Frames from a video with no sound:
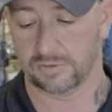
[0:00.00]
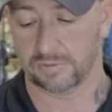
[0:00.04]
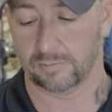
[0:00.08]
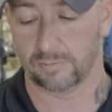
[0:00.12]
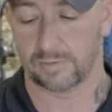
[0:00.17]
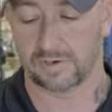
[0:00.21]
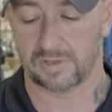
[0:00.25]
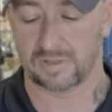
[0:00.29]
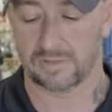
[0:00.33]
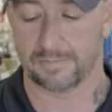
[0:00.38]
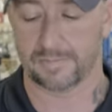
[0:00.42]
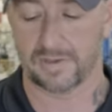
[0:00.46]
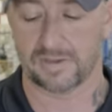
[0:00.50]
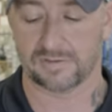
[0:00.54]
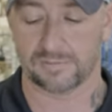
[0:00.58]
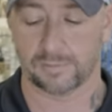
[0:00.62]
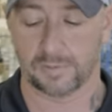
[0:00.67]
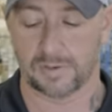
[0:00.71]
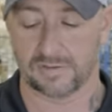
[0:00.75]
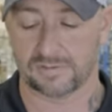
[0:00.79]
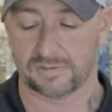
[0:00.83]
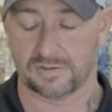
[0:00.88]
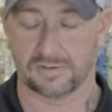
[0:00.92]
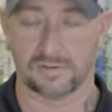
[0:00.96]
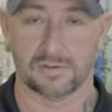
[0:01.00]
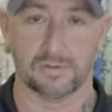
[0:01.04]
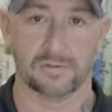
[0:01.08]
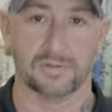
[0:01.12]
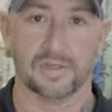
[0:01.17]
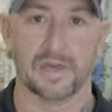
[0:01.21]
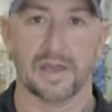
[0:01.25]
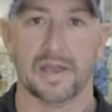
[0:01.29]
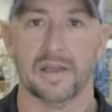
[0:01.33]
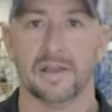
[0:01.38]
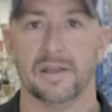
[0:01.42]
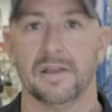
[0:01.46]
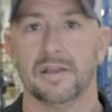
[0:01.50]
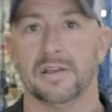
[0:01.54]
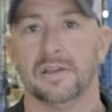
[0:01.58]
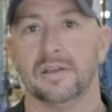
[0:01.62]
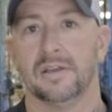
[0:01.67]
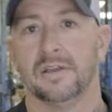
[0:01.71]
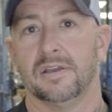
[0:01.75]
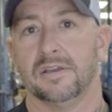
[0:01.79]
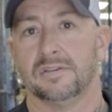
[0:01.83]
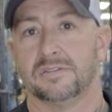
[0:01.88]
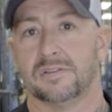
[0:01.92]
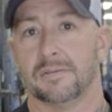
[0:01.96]
And one of the best ways to do that
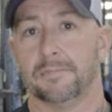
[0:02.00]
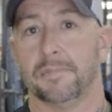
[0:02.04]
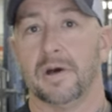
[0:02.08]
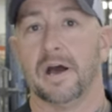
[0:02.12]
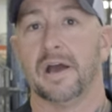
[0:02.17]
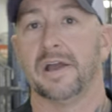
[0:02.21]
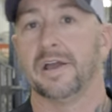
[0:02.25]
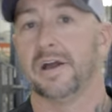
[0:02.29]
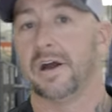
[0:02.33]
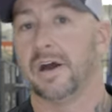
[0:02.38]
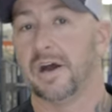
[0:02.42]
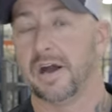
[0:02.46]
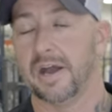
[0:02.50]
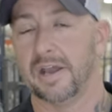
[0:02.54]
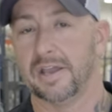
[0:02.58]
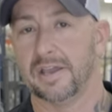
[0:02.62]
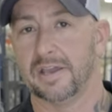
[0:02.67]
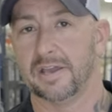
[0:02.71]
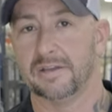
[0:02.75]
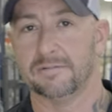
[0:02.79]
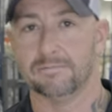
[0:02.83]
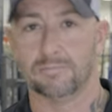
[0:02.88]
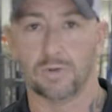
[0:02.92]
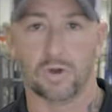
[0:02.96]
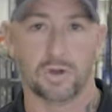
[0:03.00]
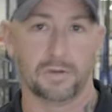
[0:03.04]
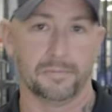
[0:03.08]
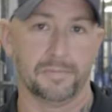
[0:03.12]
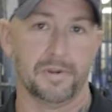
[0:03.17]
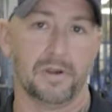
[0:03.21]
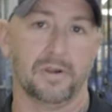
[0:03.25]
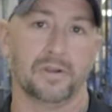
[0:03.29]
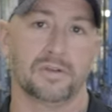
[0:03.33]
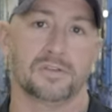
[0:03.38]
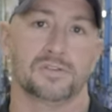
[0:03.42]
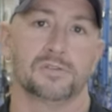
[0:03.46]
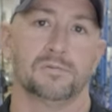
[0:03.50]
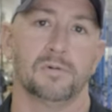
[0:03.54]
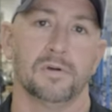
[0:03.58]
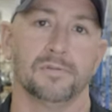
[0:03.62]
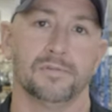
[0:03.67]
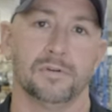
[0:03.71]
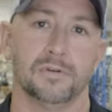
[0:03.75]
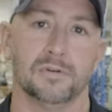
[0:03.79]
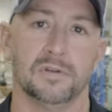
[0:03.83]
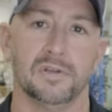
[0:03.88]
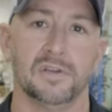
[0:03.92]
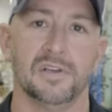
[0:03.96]
is to buy a high-end ball-bearing
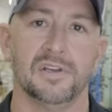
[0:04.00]
swivel.